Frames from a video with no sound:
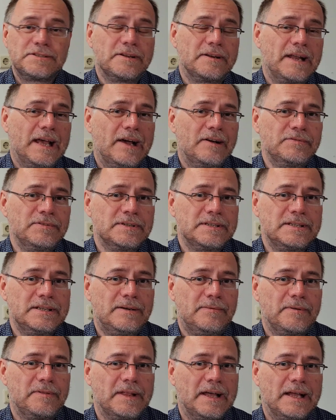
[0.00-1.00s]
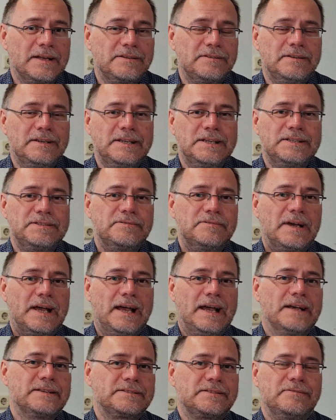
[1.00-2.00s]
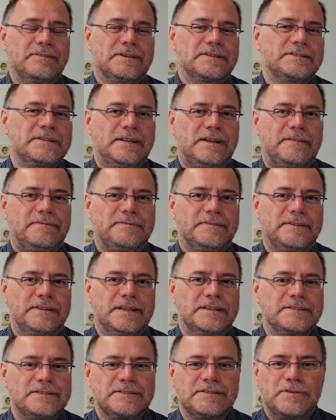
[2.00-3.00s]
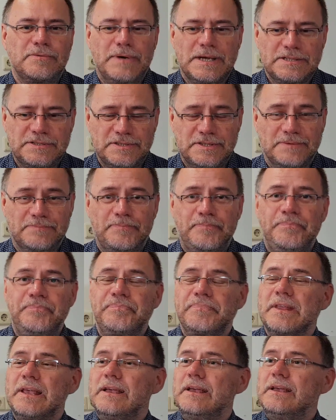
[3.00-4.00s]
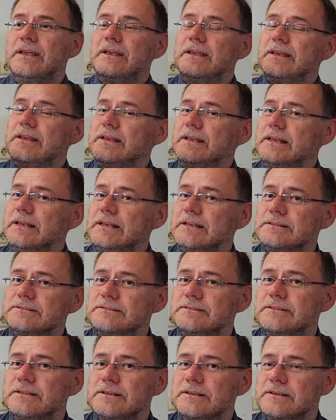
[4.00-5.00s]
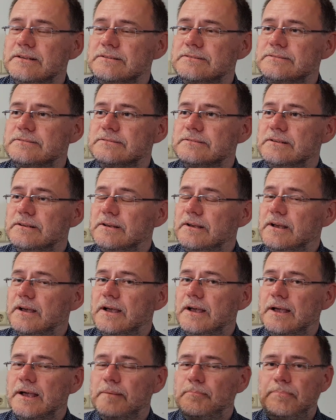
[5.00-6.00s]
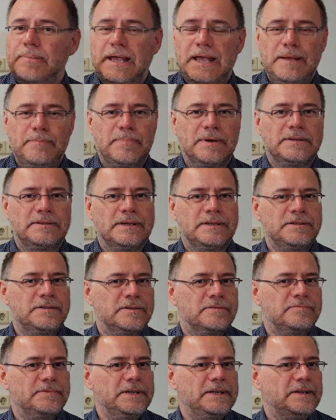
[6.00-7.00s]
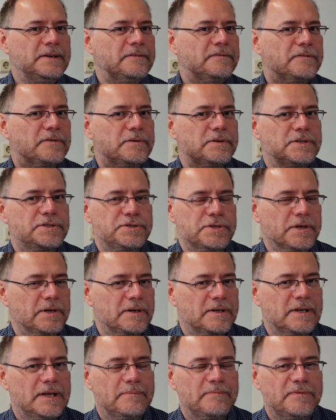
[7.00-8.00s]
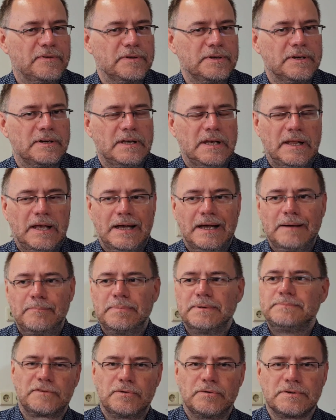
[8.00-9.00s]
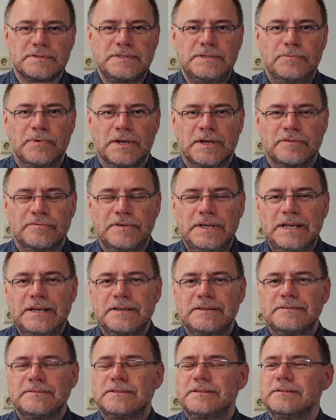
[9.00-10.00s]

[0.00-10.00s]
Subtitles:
on how you deal with that, you need to ask yourself this question. Is this a paper that you're reading for a journal club, for your lab? Of course, you want to read it